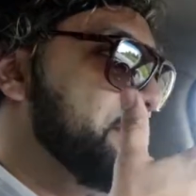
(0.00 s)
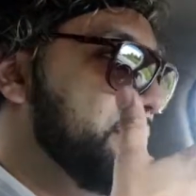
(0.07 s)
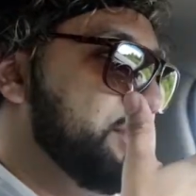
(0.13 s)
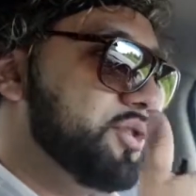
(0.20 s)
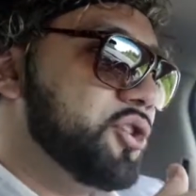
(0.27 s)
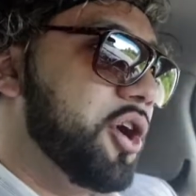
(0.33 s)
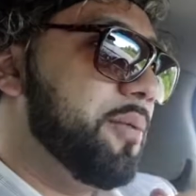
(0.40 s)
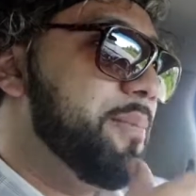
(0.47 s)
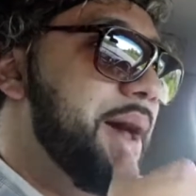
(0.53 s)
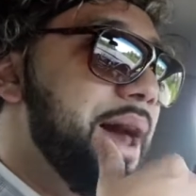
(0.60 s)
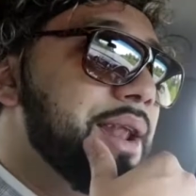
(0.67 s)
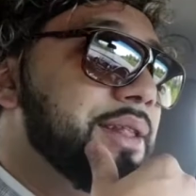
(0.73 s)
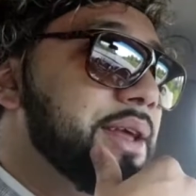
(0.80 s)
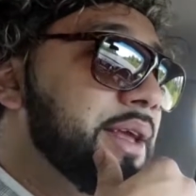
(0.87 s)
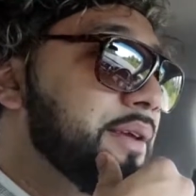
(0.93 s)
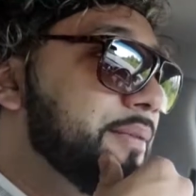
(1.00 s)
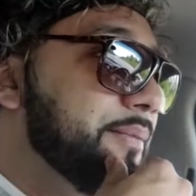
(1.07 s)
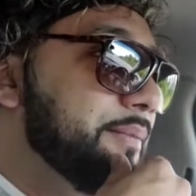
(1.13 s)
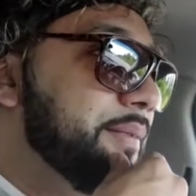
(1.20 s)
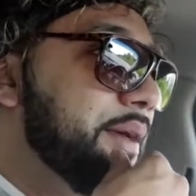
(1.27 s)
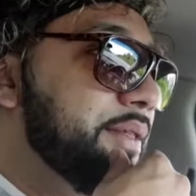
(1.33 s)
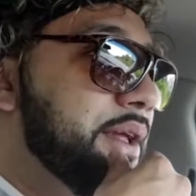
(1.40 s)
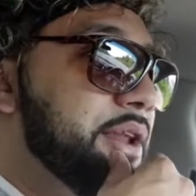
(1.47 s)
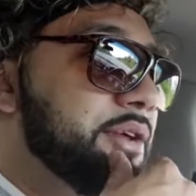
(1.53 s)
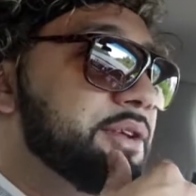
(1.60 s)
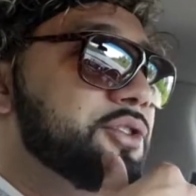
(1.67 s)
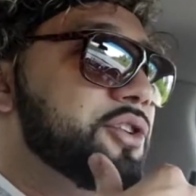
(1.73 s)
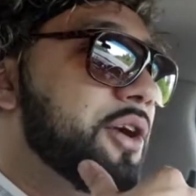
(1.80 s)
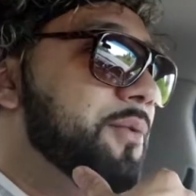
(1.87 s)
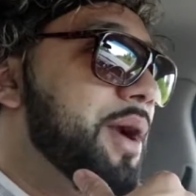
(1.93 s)
you start paddling, then you can
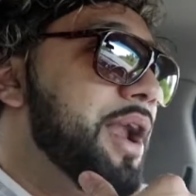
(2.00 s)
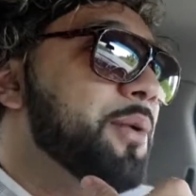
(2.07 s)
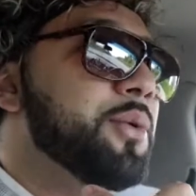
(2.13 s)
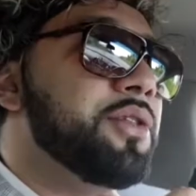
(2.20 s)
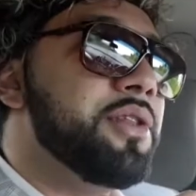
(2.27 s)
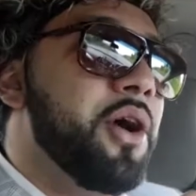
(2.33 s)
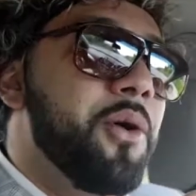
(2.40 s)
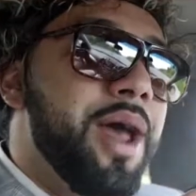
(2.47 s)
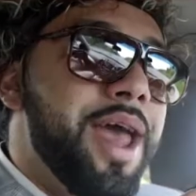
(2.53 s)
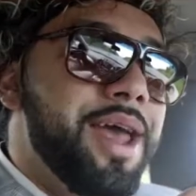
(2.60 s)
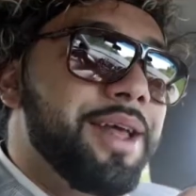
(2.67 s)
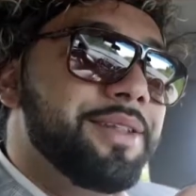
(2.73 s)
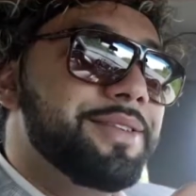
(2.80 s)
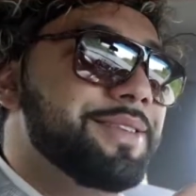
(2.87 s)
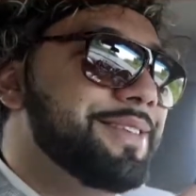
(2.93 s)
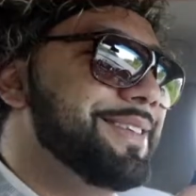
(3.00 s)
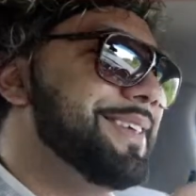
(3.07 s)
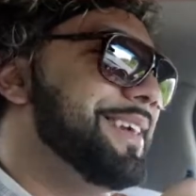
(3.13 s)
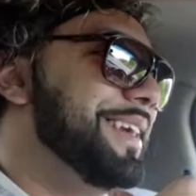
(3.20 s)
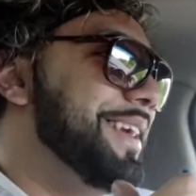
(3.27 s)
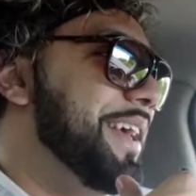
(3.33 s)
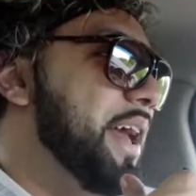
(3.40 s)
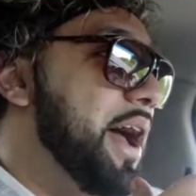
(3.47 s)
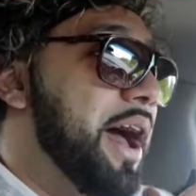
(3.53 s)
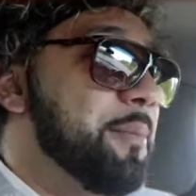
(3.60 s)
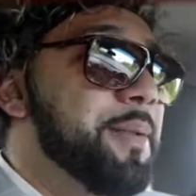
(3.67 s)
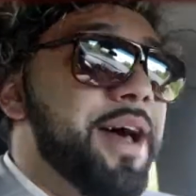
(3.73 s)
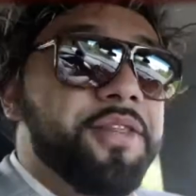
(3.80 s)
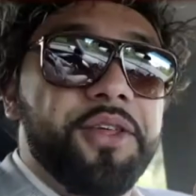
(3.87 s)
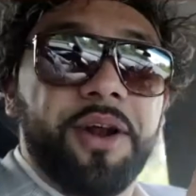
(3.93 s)
start riding with no hands.
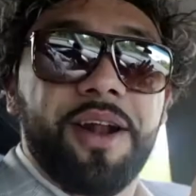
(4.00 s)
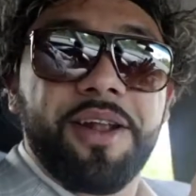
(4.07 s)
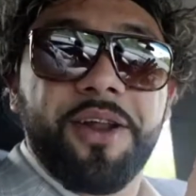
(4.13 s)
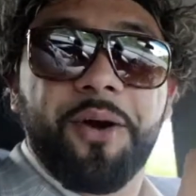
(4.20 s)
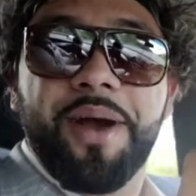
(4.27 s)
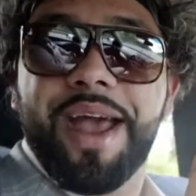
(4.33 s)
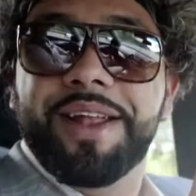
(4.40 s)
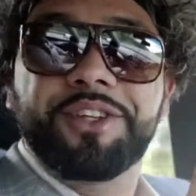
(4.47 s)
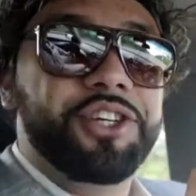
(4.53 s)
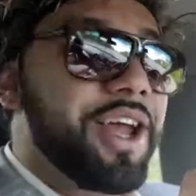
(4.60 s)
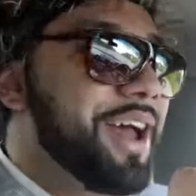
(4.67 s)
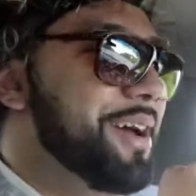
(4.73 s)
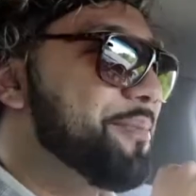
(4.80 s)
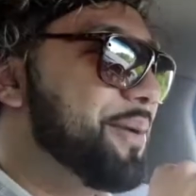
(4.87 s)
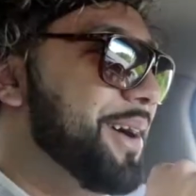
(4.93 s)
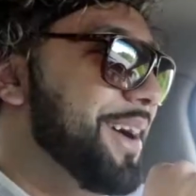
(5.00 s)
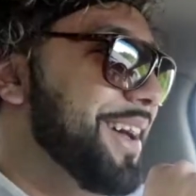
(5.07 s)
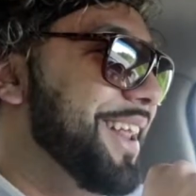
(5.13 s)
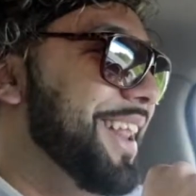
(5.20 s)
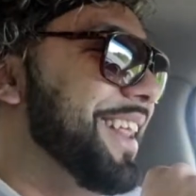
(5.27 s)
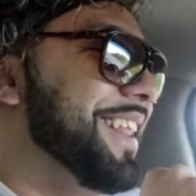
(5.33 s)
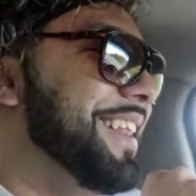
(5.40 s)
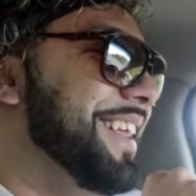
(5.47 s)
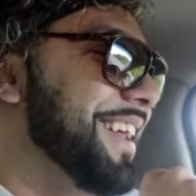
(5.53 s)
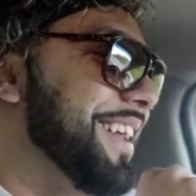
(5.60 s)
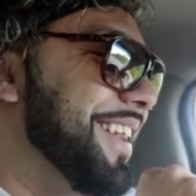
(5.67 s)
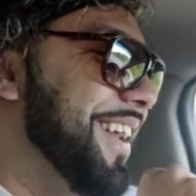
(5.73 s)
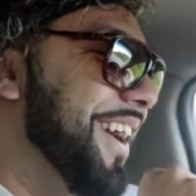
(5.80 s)
I'm not there at no hands yet, but, you